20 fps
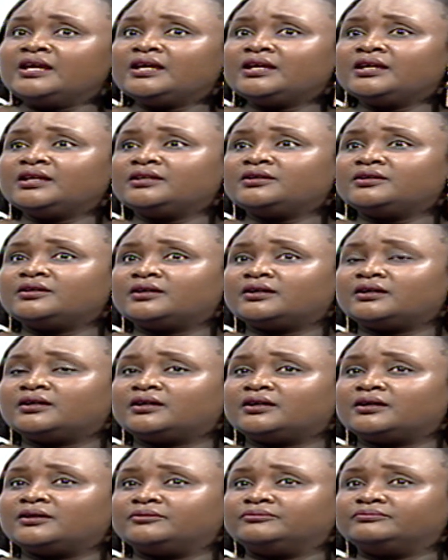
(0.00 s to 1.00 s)
And
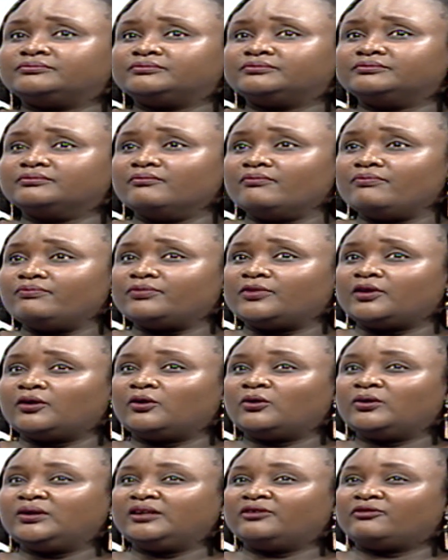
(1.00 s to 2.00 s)
uh, the
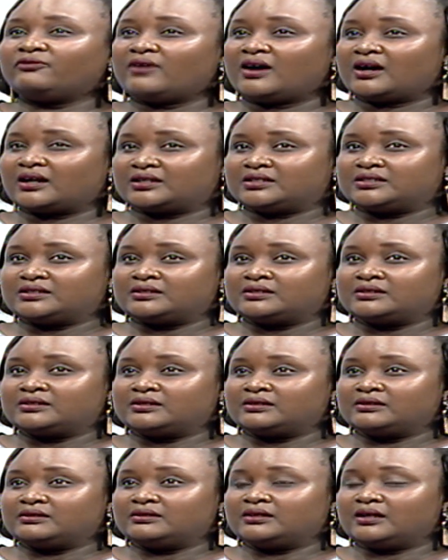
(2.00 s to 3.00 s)
only fact
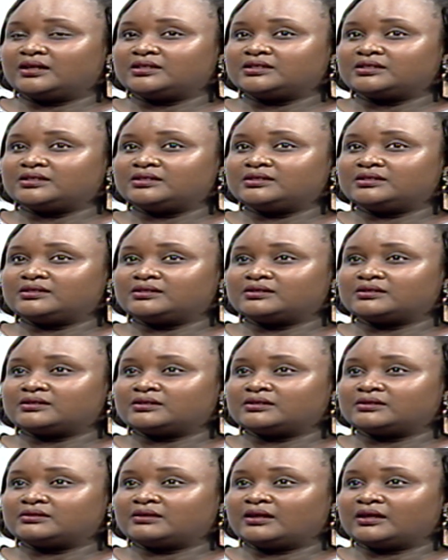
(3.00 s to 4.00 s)
that is,
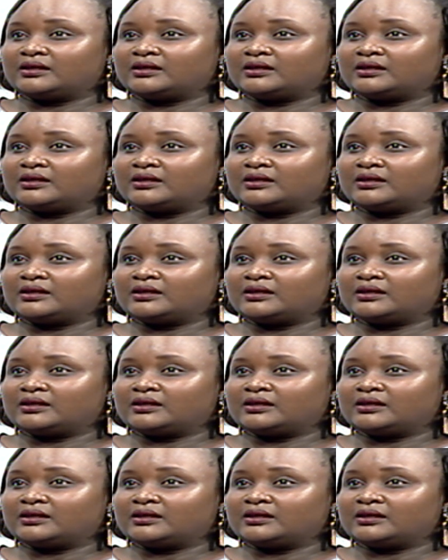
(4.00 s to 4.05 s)
uh,